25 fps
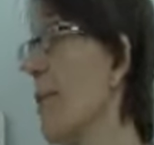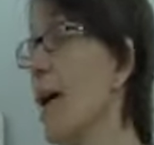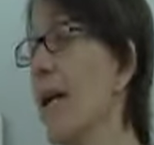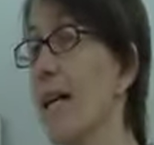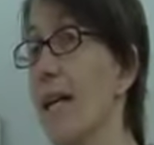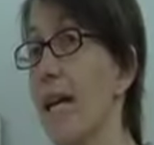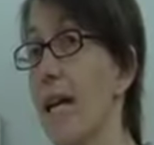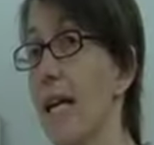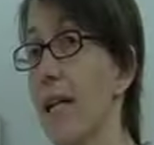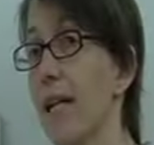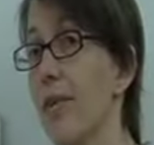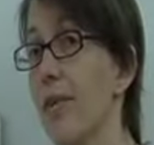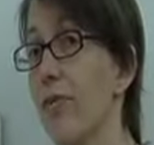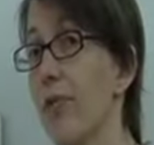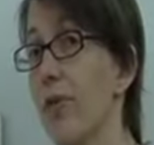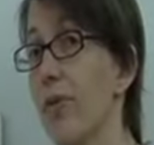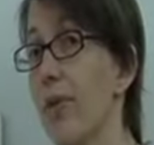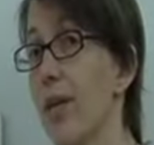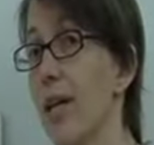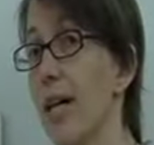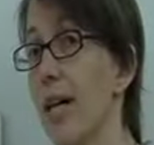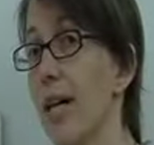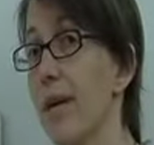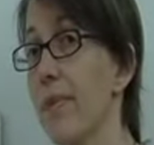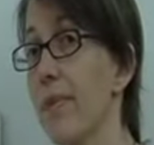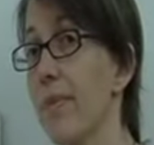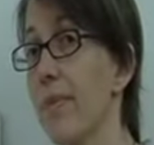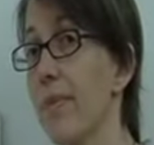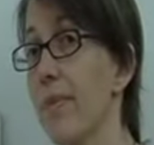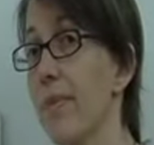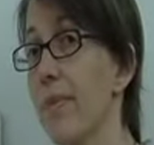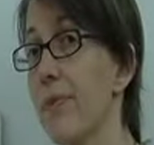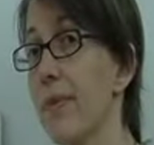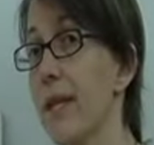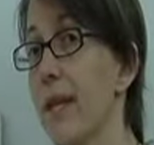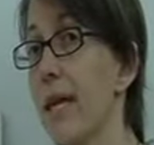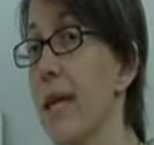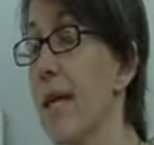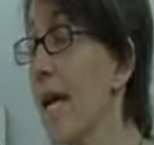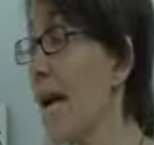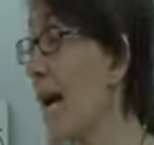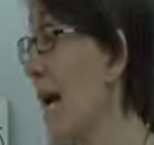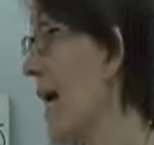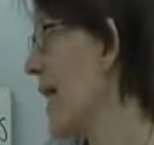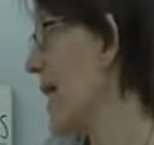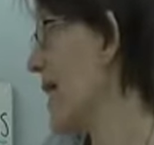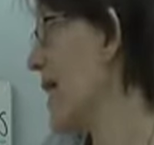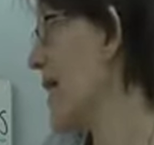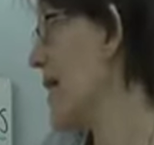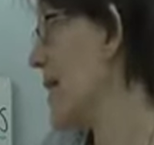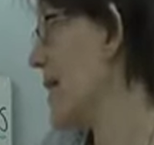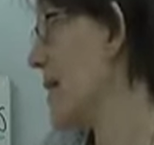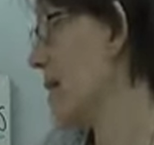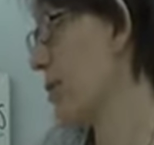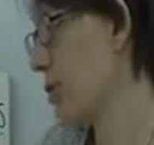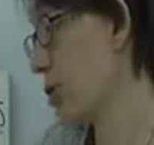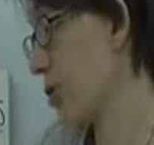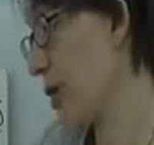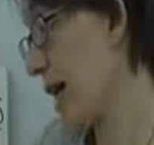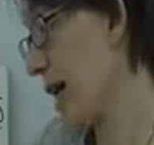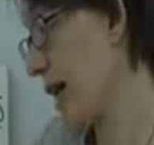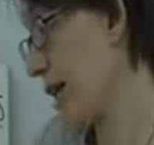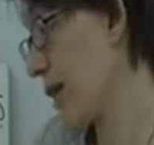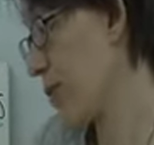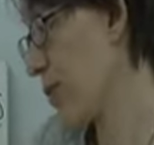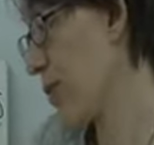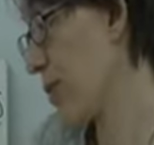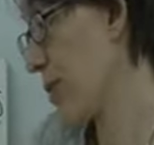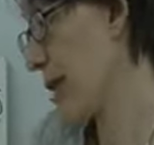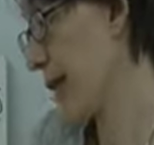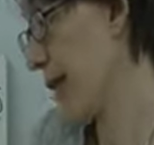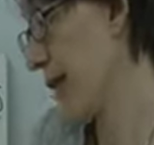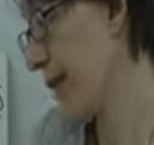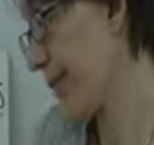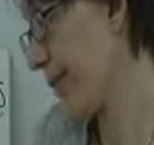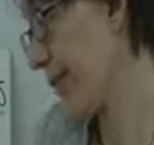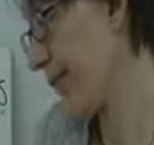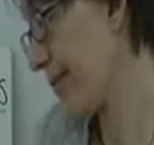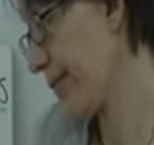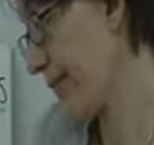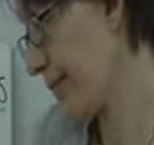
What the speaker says: by -3, and then subtract 1.